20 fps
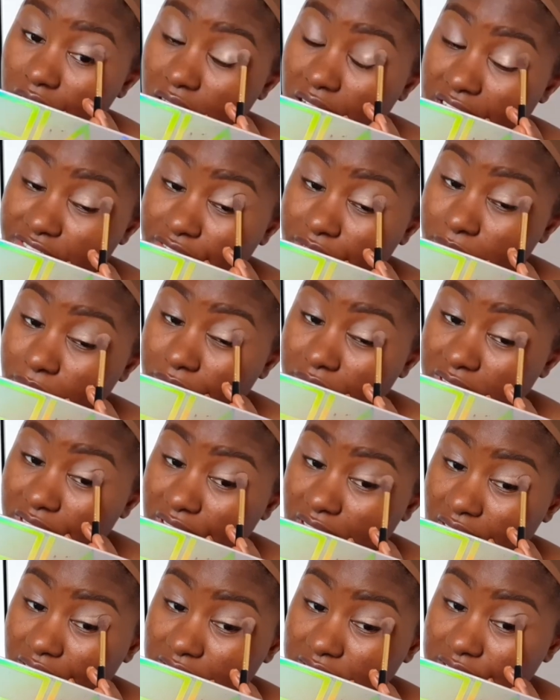for one,
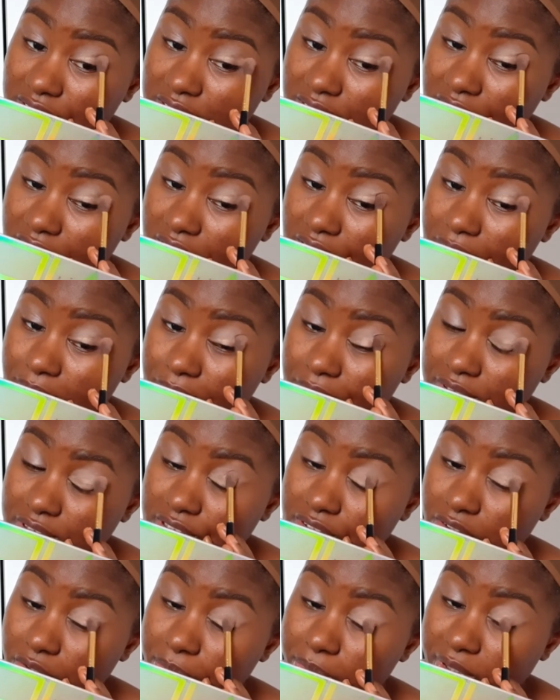as a
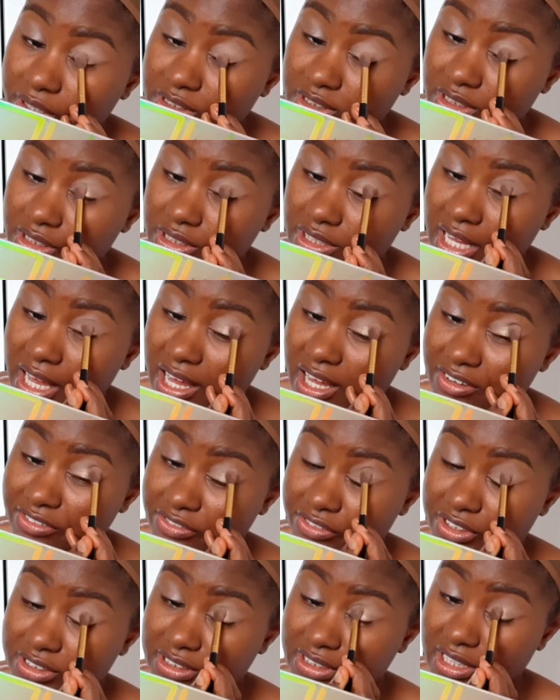single person, I have
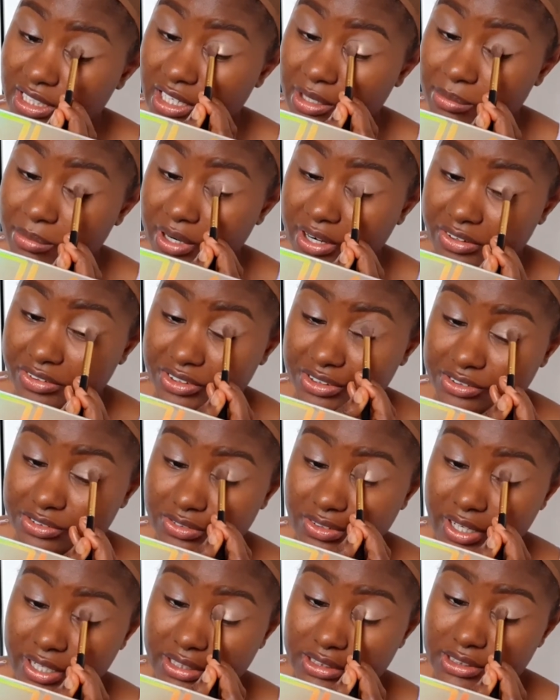friends that are married,
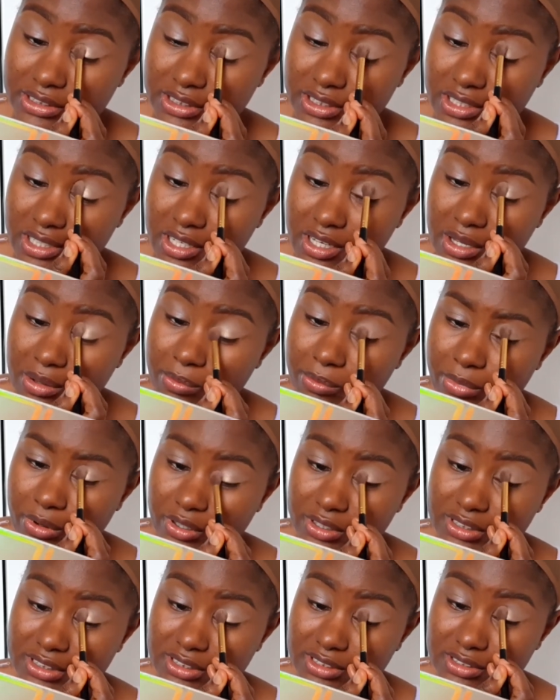right?
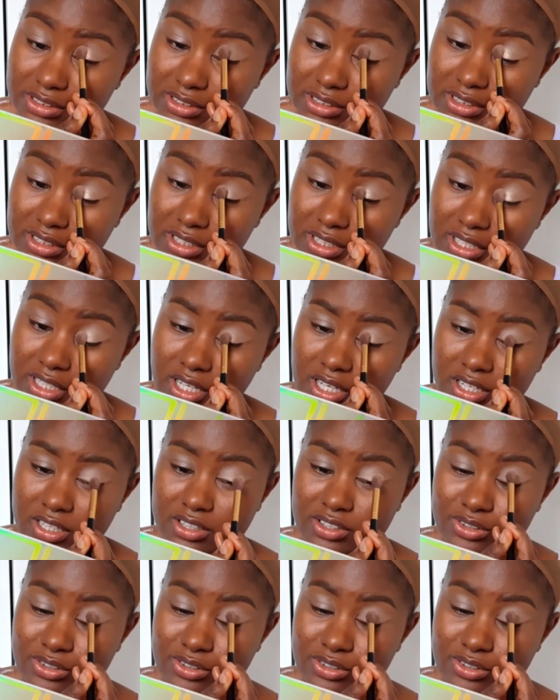But it